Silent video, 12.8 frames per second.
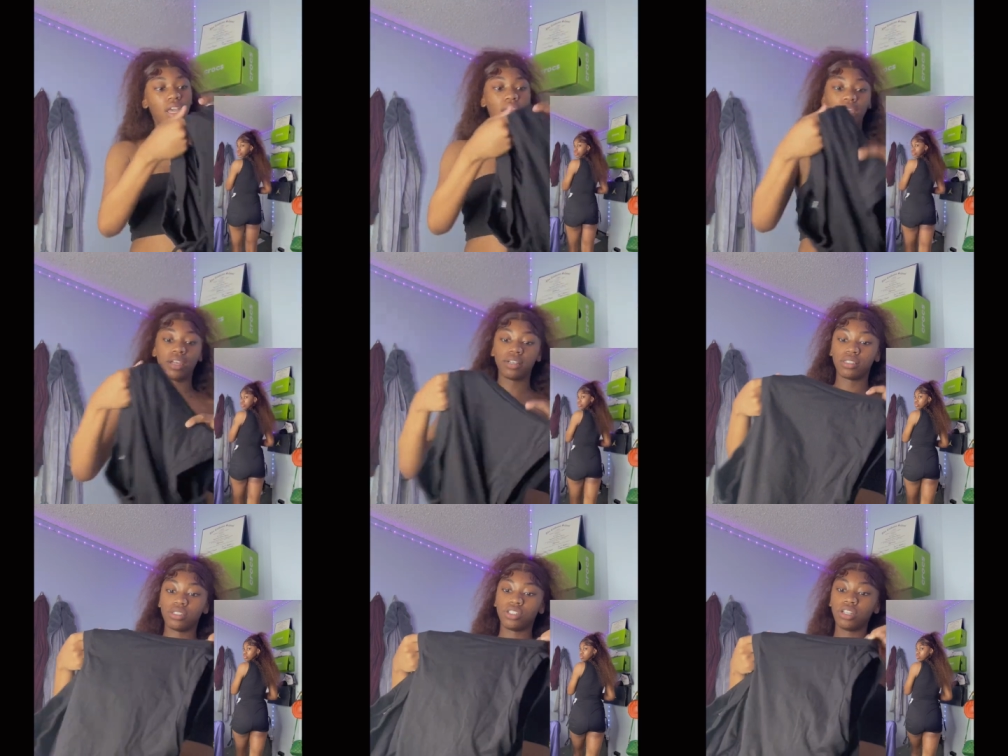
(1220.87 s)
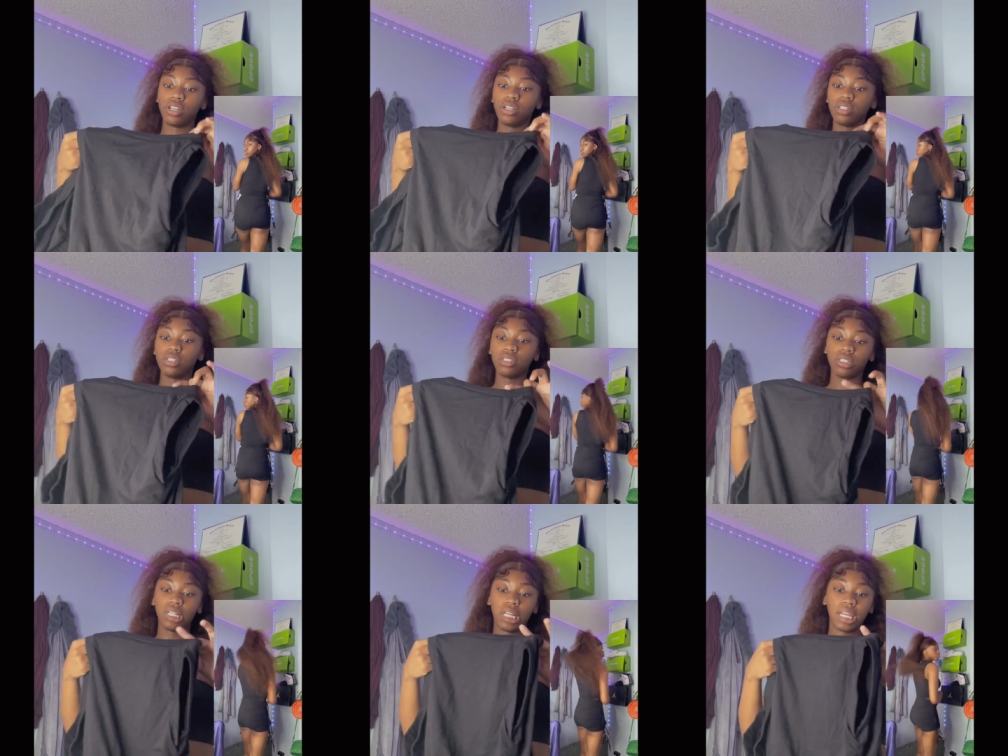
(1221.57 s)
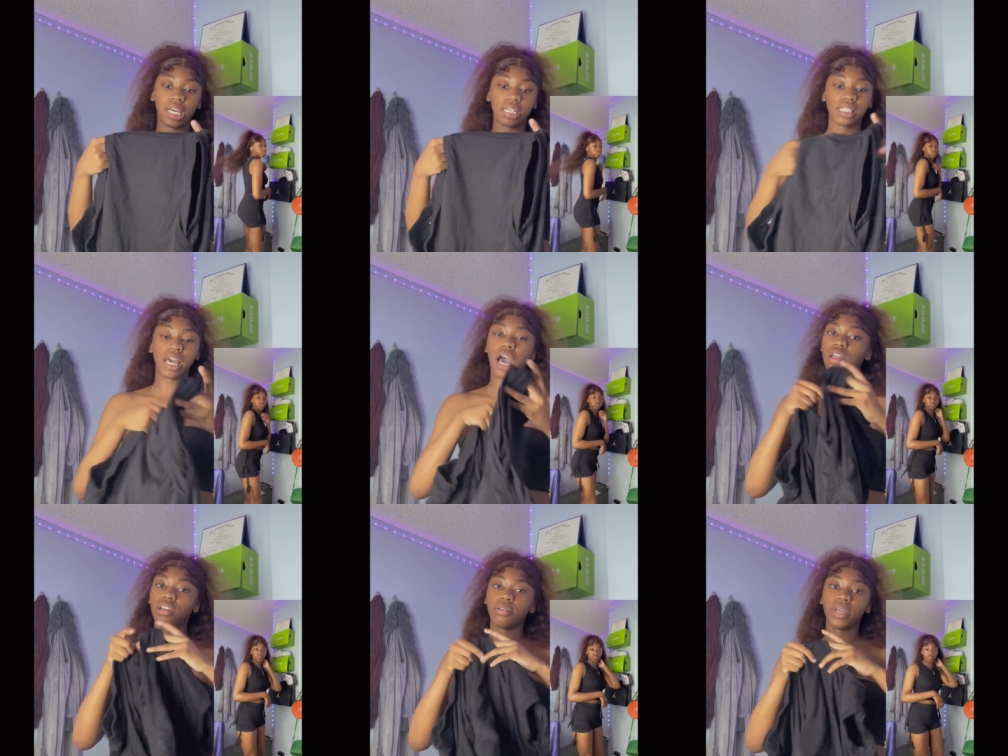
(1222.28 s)
And here's the shirt. And like I said,
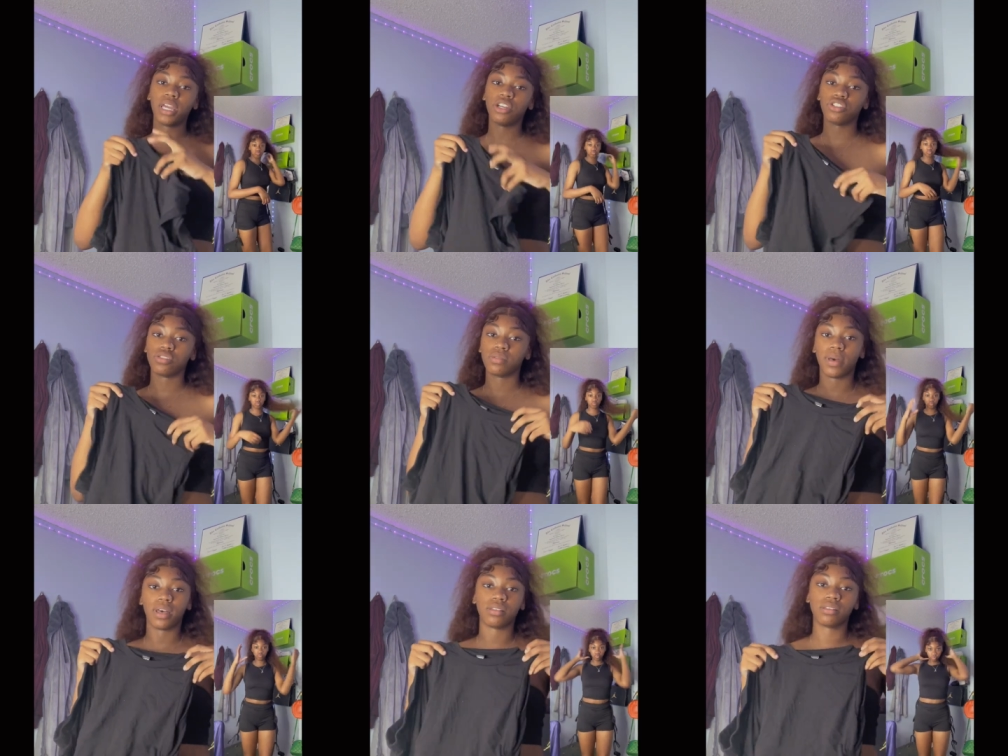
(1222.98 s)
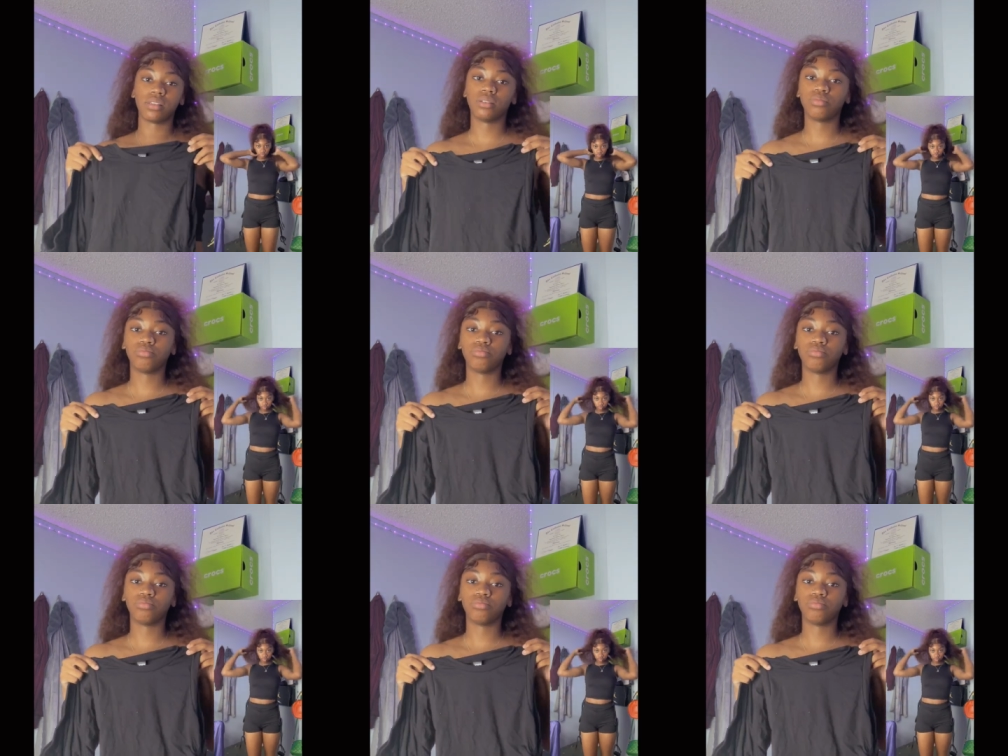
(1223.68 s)
all of them are extra small, so